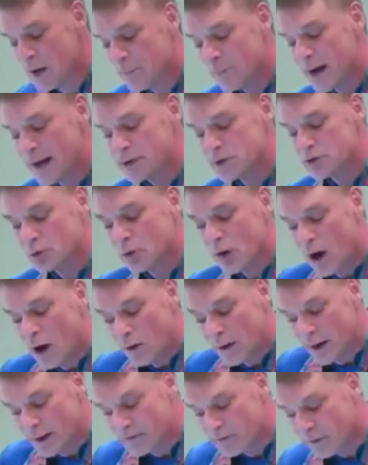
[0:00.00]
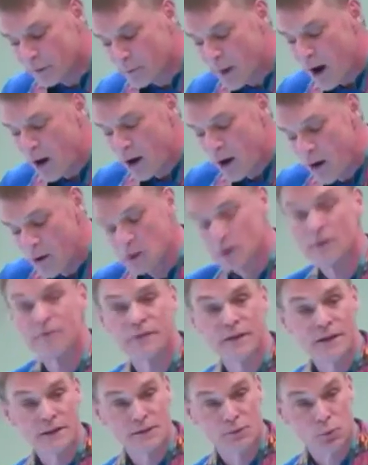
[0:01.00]
by drawing from all
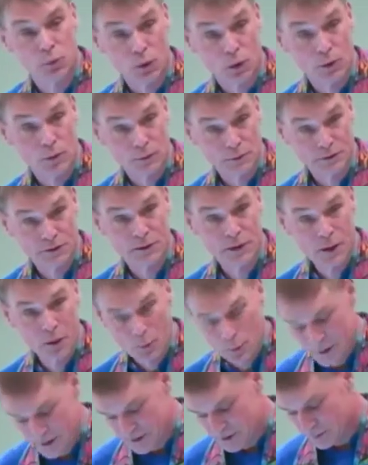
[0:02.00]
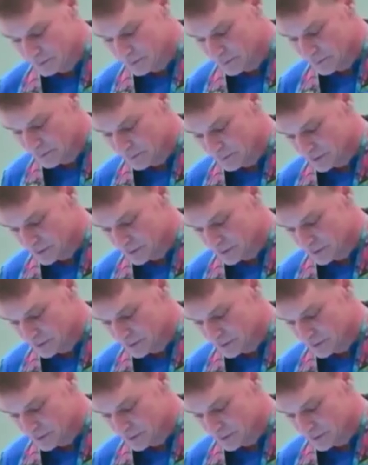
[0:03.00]
of these world's wisdom